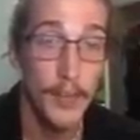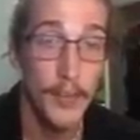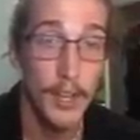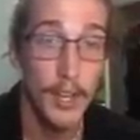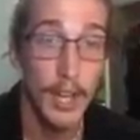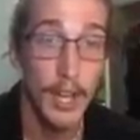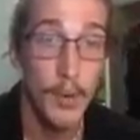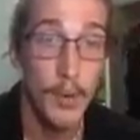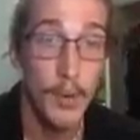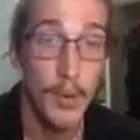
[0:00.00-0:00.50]

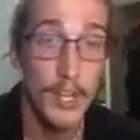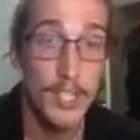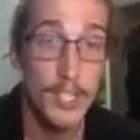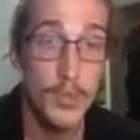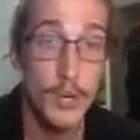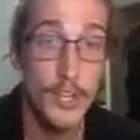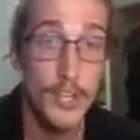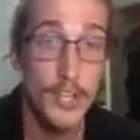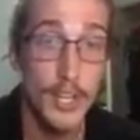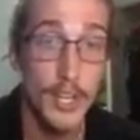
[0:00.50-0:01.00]
I was
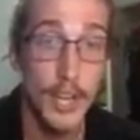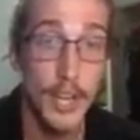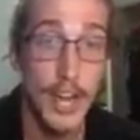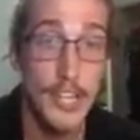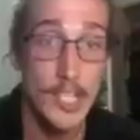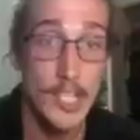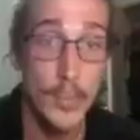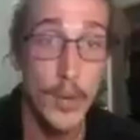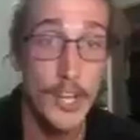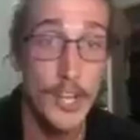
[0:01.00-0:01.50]
switching. I
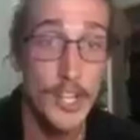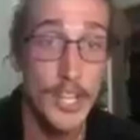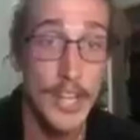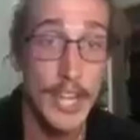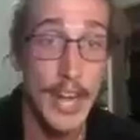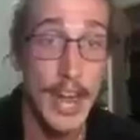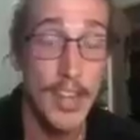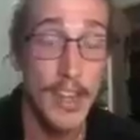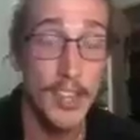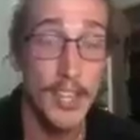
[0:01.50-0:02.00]
switched to
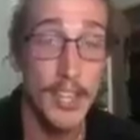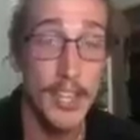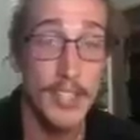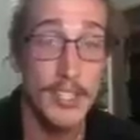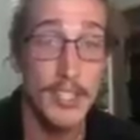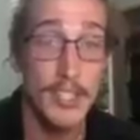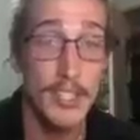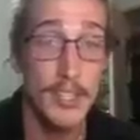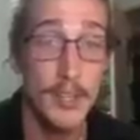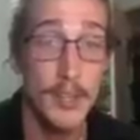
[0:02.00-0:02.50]
get out of
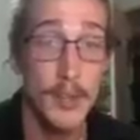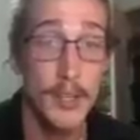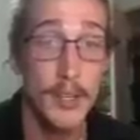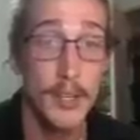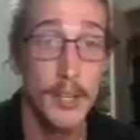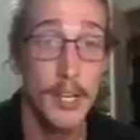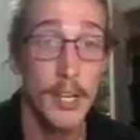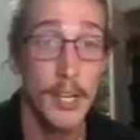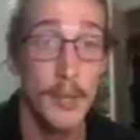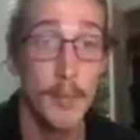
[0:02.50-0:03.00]
this,
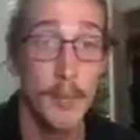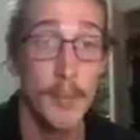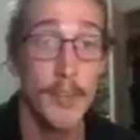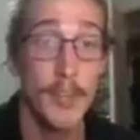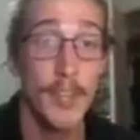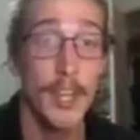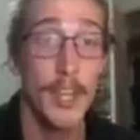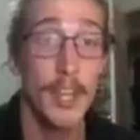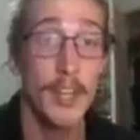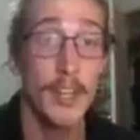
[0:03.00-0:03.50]
but
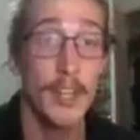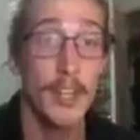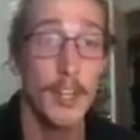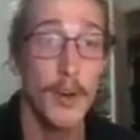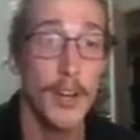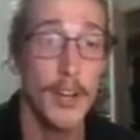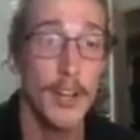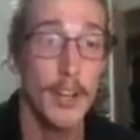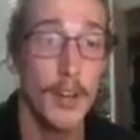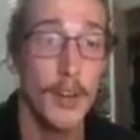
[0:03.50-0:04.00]
then, no,
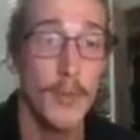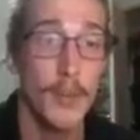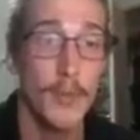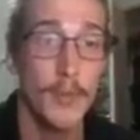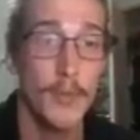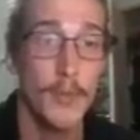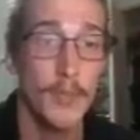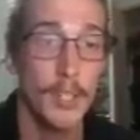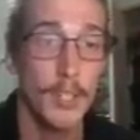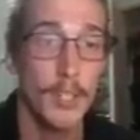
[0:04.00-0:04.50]
I don't.
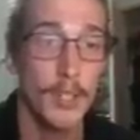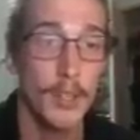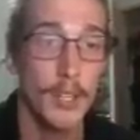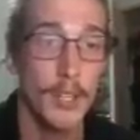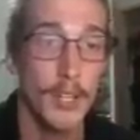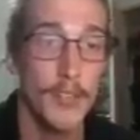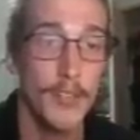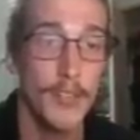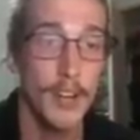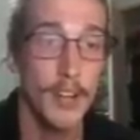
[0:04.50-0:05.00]
A
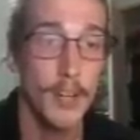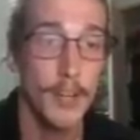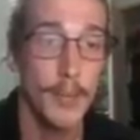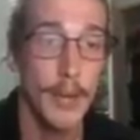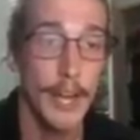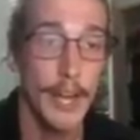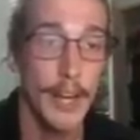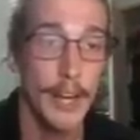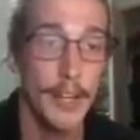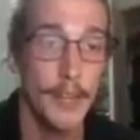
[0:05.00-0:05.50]
little farther
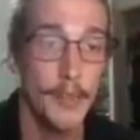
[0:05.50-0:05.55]
back.